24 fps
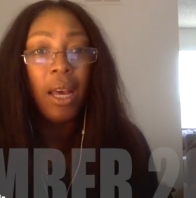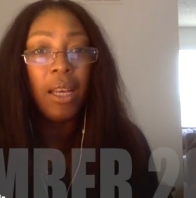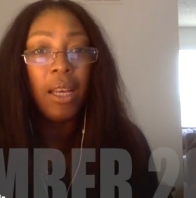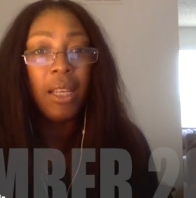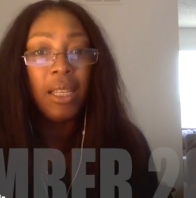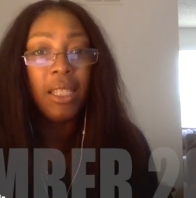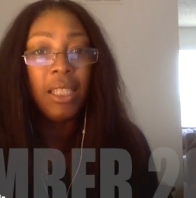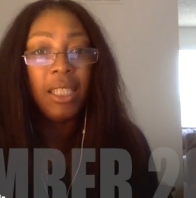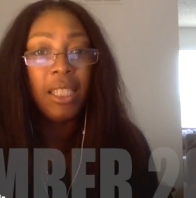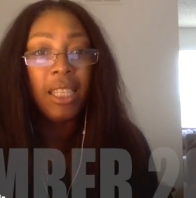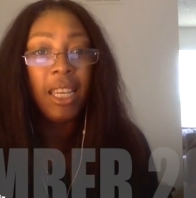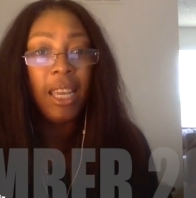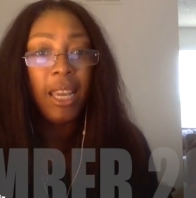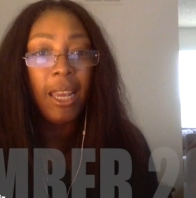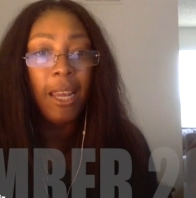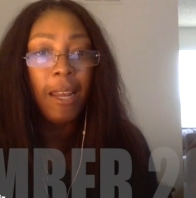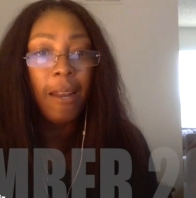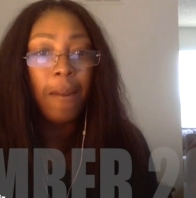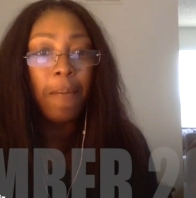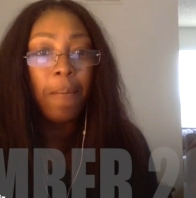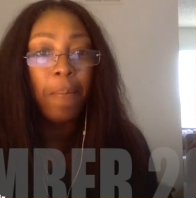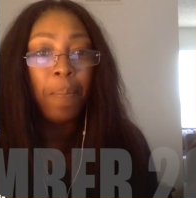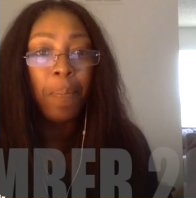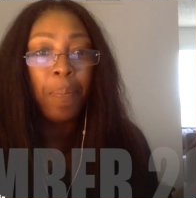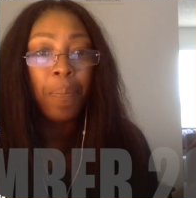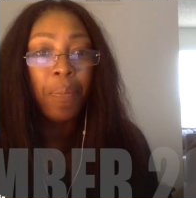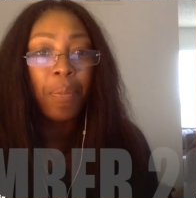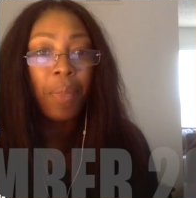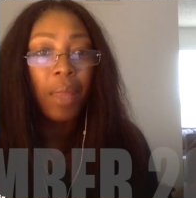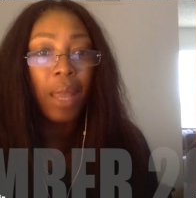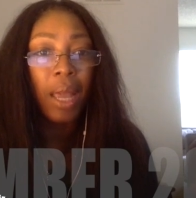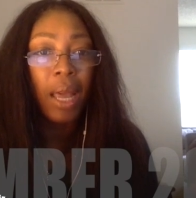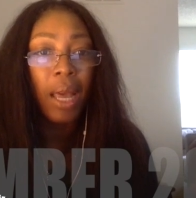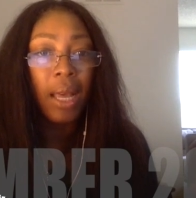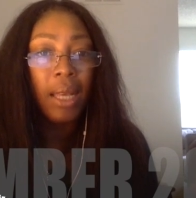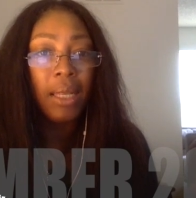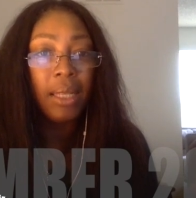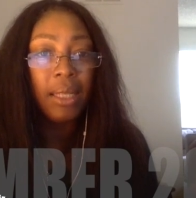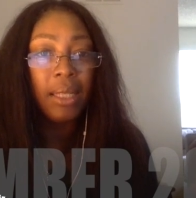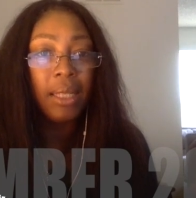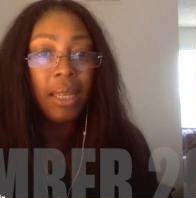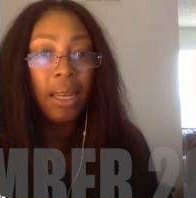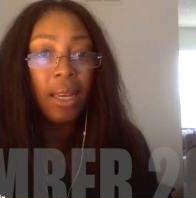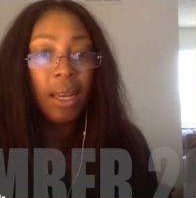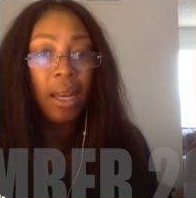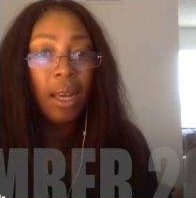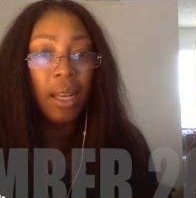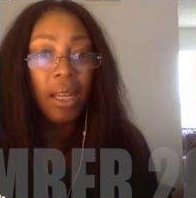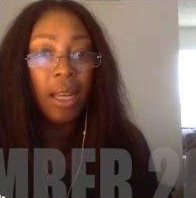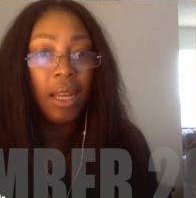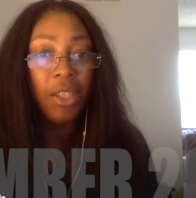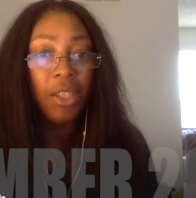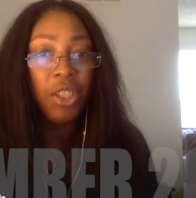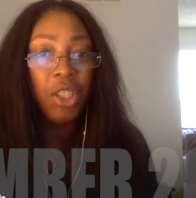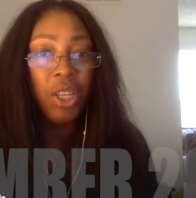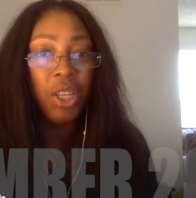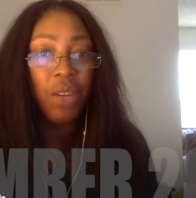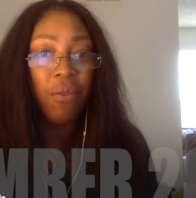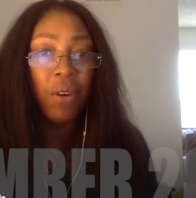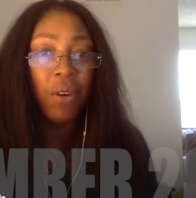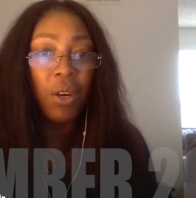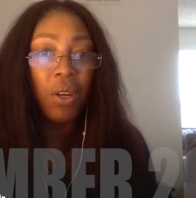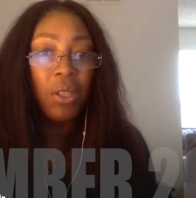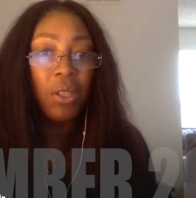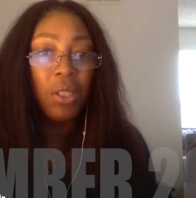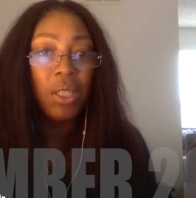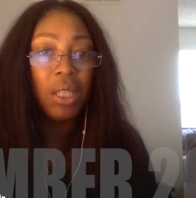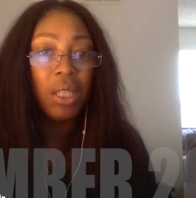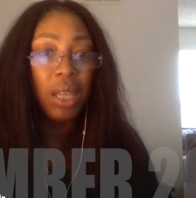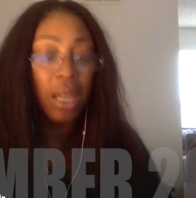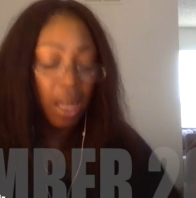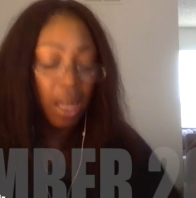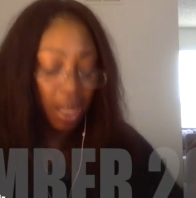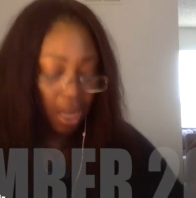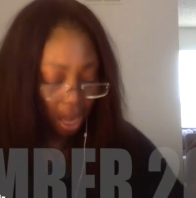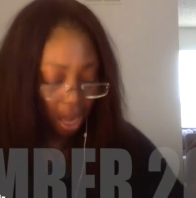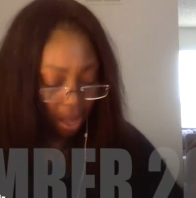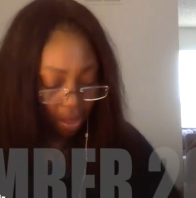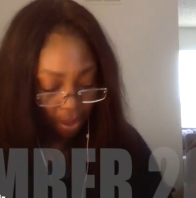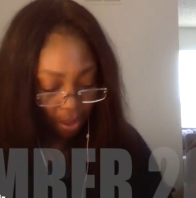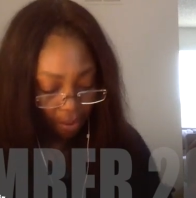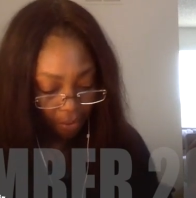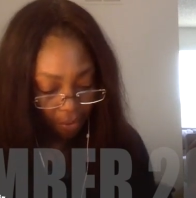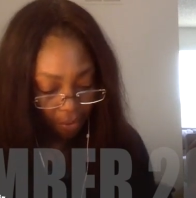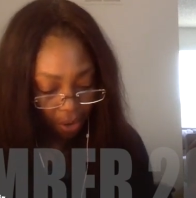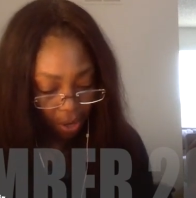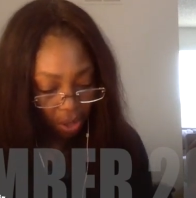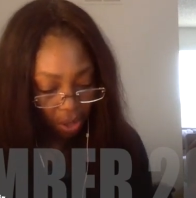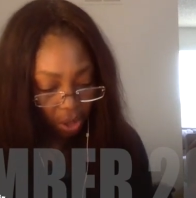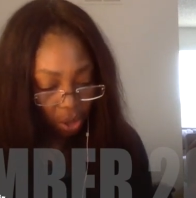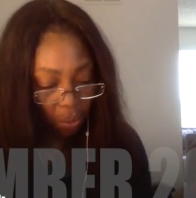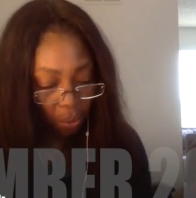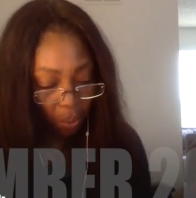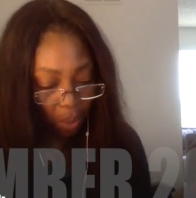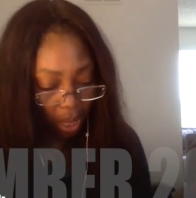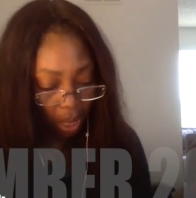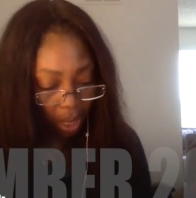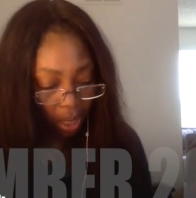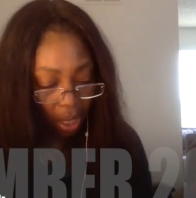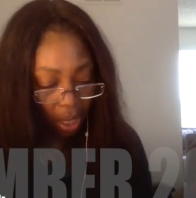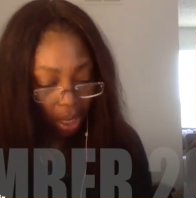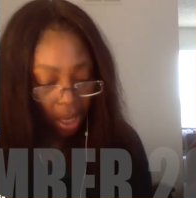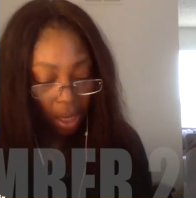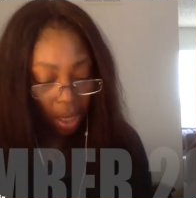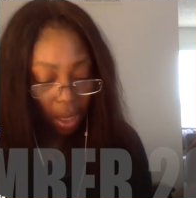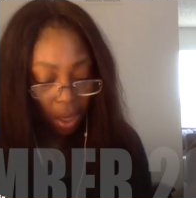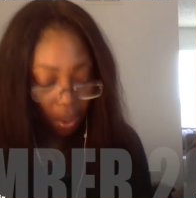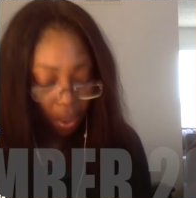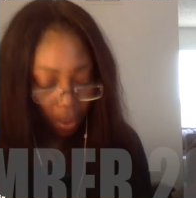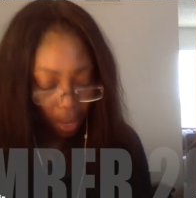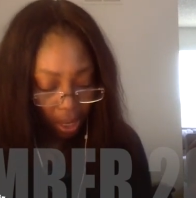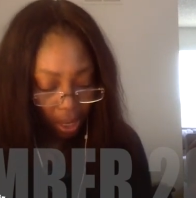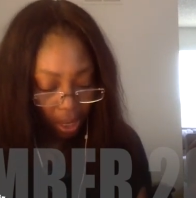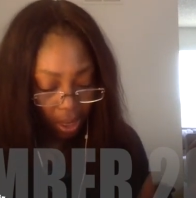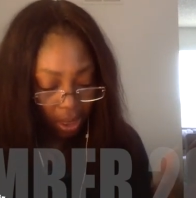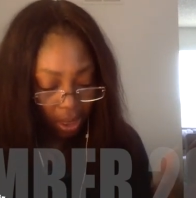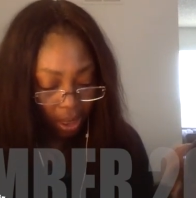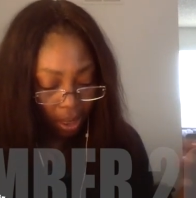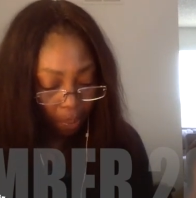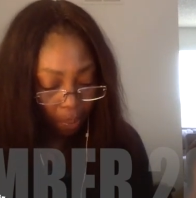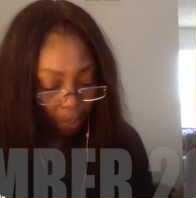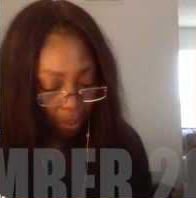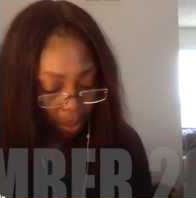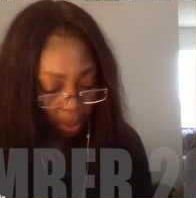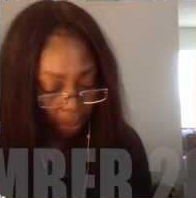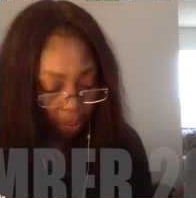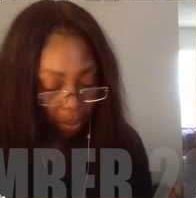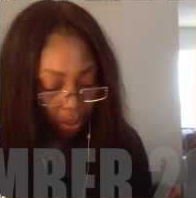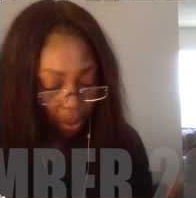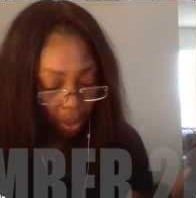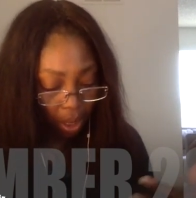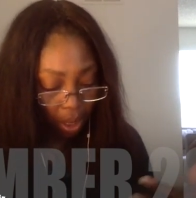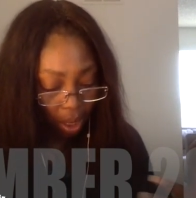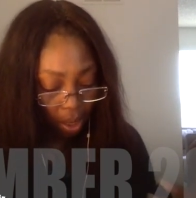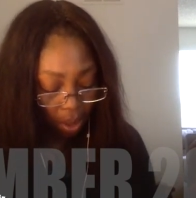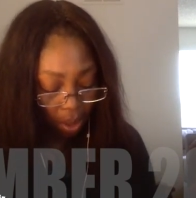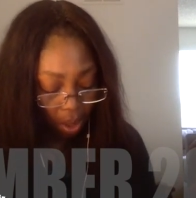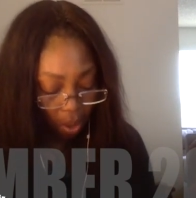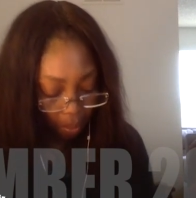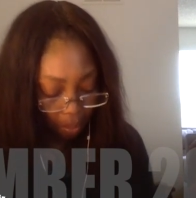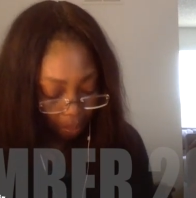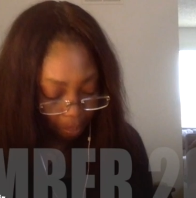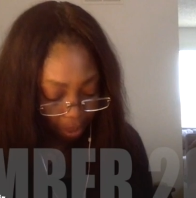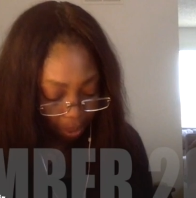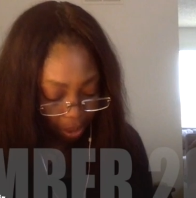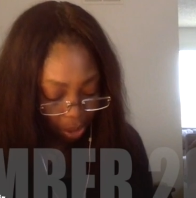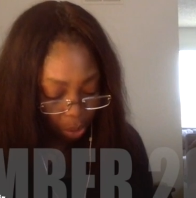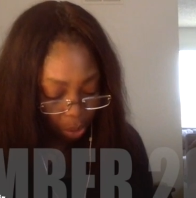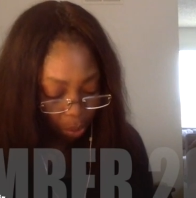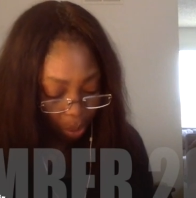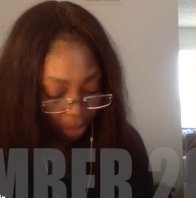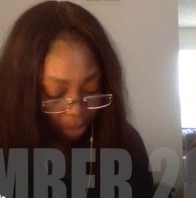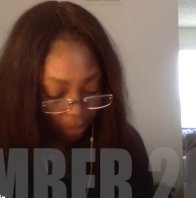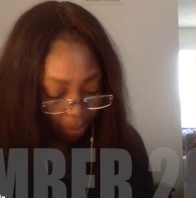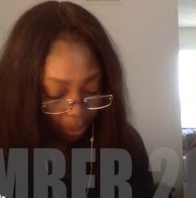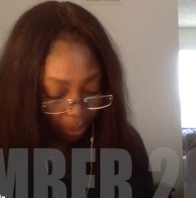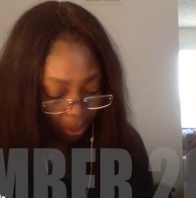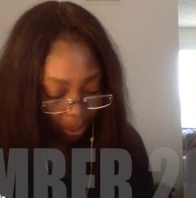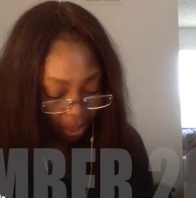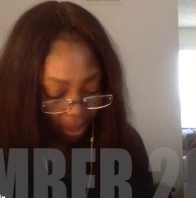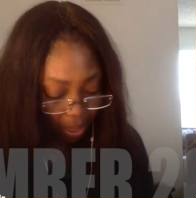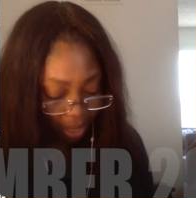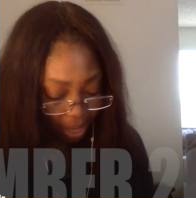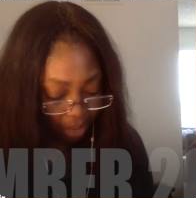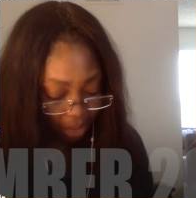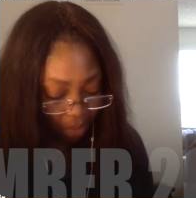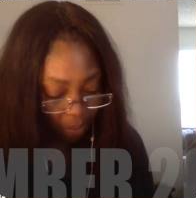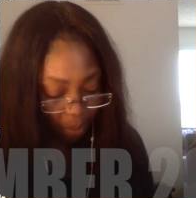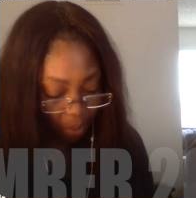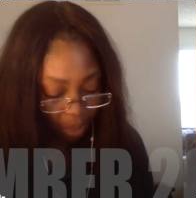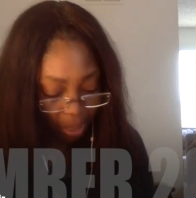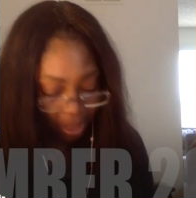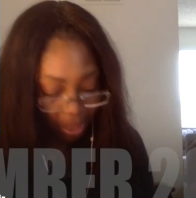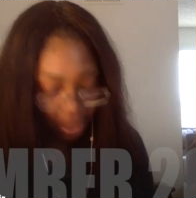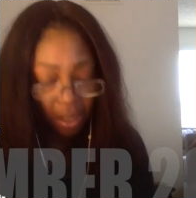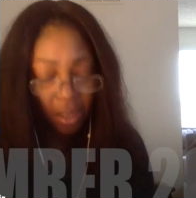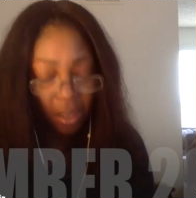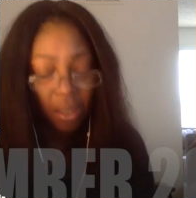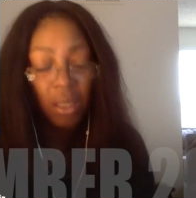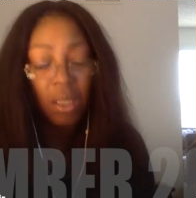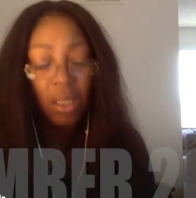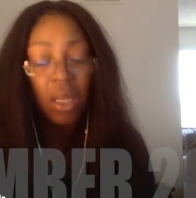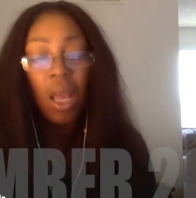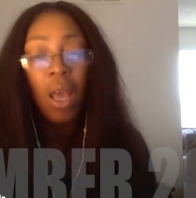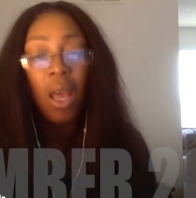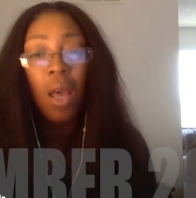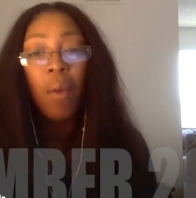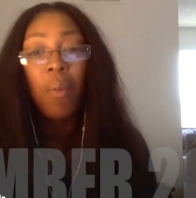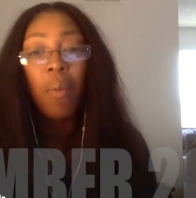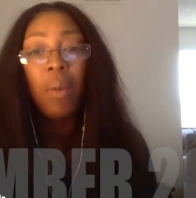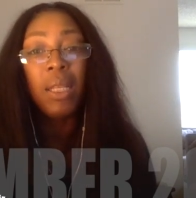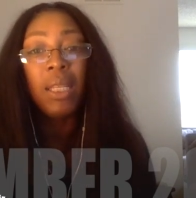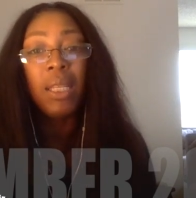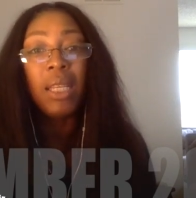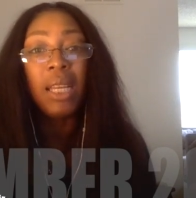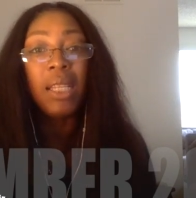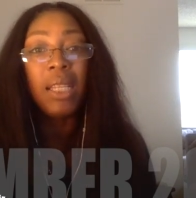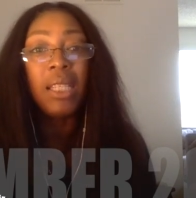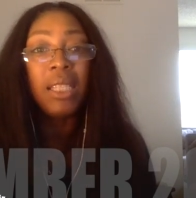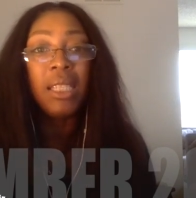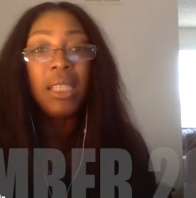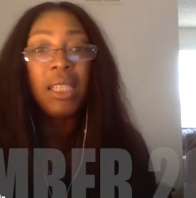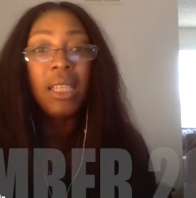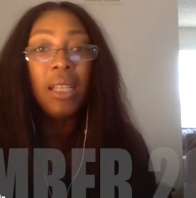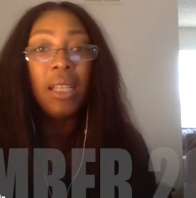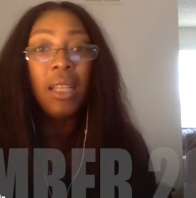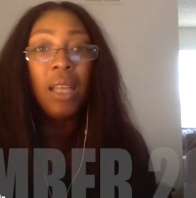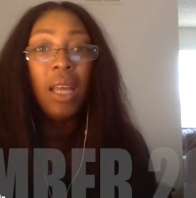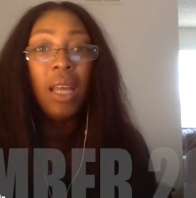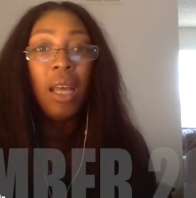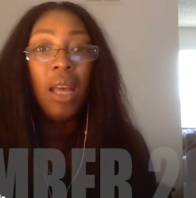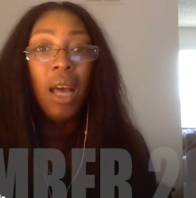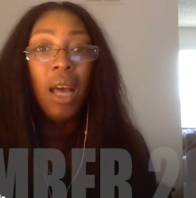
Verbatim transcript: seen as achievers in the first week, loyalty, people, accomplishment with the 9 of Pentacles, but yet still